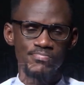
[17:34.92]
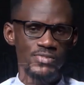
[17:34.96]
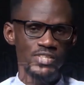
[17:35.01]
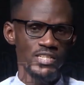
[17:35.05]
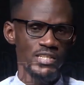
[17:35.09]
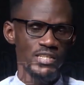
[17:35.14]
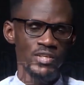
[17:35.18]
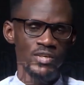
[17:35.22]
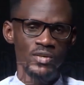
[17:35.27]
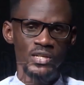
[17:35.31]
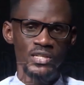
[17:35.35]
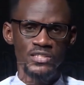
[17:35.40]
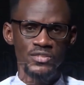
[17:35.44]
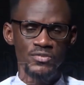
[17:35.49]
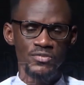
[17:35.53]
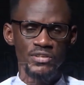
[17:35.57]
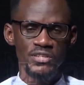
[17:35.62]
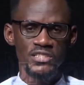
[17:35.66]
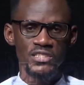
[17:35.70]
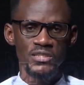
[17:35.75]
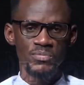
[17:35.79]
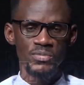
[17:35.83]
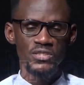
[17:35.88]
you know, has
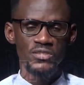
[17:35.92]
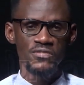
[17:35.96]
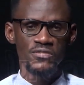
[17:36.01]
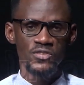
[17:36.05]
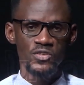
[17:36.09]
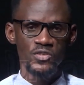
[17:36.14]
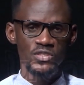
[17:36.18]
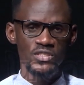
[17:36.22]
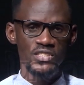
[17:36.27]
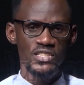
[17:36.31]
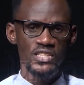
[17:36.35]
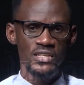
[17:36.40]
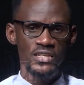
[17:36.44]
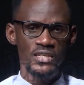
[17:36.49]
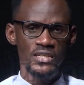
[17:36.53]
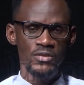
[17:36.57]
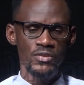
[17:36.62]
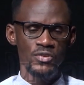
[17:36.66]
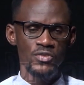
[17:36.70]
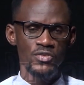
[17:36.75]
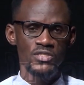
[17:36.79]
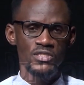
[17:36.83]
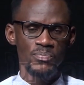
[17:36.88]
created a bit of concern
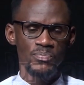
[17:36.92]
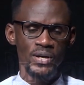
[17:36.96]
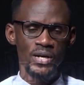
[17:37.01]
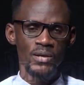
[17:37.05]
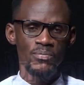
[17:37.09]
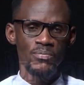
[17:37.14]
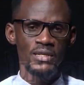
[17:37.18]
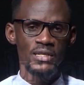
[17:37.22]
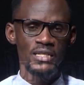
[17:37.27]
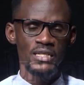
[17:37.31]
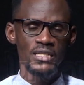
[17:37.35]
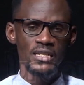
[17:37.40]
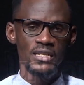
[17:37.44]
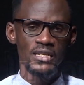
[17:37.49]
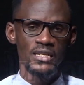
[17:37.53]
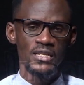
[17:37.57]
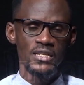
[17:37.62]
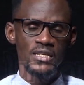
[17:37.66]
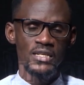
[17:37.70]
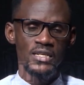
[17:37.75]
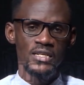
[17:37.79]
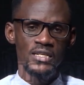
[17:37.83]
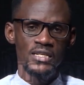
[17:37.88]
across the public.
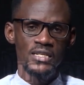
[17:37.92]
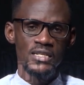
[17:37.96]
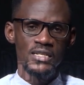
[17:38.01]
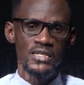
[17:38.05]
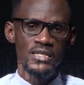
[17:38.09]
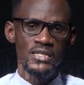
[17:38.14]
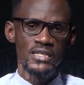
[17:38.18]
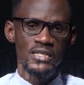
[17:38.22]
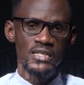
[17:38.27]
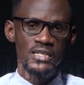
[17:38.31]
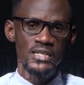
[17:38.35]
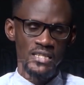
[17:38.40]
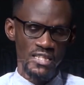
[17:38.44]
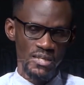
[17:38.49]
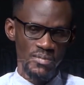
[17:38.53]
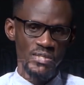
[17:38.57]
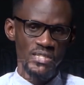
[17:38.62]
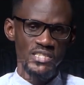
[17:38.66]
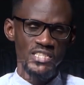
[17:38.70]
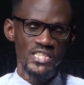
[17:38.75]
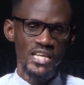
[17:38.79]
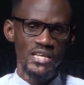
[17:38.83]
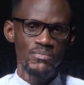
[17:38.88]
In the
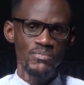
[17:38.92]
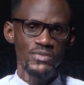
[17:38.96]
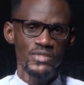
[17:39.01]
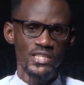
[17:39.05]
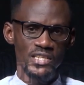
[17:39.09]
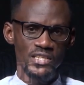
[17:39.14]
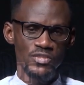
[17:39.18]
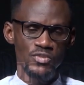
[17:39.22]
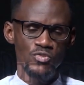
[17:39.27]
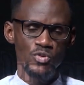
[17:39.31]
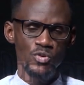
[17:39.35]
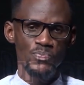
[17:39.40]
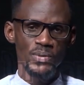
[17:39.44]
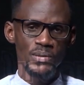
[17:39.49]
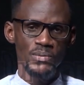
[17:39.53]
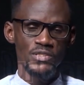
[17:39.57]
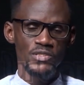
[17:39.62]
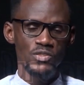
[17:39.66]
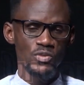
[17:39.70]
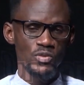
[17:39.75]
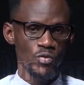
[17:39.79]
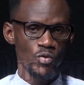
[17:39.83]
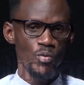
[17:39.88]
meantime, just drop
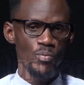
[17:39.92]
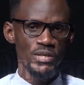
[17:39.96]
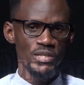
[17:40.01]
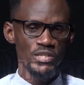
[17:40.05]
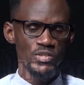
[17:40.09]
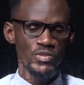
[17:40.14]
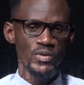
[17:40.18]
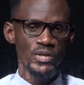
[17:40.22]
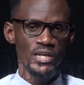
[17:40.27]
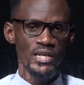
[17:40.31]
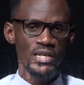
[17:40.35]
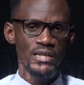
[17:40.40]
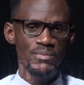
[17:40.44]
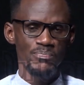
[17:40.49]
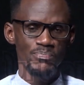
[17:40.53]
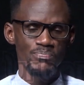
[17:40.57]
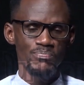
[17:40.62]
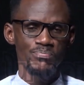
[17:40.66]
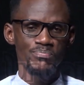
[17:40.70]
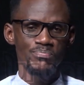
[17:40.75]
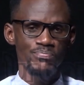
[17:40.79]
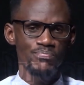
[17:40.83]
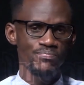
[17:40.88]
us the comments on our
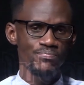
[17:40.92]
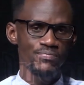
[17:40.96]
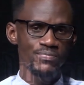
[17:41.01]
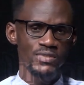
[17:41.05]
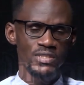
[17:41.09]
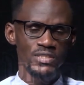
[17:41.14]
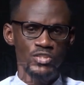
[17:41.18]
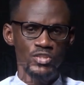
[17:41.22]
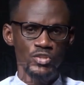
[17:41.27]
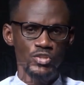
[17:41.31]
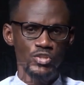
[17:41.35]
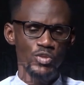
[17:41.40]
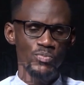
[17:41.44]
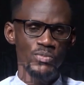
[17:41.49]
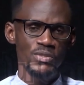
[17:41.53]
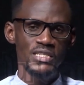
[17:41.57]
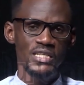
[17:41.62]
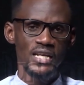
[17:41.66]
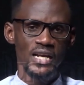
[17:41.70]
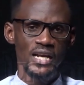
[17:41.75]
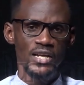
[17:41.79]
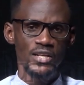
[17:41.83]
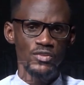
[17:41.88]
social
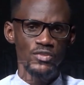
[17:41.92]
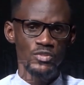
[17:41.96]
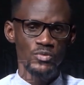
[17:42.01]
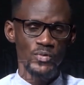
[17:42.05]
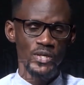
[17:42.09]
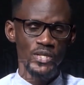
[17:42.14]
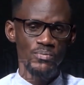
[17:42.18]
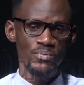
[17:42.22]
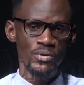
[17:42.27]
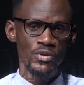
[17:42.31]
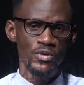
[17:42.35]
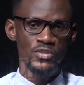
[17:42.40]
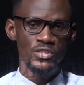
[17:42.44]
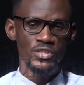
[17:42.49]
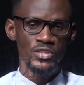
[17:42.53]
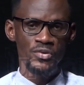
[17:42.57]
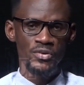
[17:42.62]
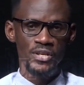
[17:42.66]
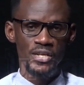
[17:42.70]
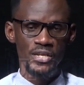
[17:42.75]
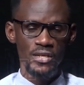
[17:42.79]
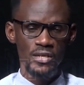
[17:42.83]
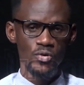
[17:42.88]
media handles right below your
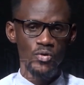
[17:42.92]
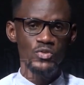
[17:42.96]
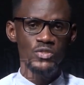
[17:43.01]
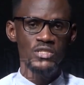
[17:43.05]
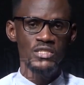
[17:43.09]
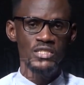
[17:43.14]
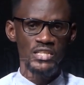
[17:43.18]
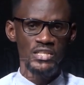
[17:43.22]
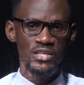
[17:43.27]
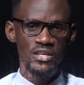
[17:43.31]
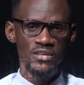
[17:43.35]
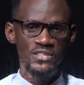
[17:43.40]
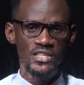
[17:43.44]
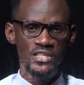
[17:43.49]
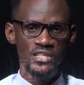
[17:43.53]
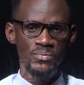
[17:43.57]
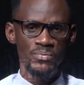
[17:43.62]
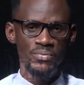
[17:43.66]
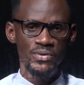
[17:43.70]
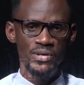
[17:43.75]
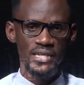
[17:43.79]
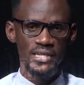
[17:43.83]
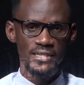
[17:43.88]
screen. We'll see you after the
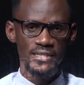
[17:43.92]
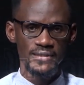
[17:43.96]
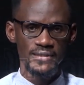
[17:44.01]
break.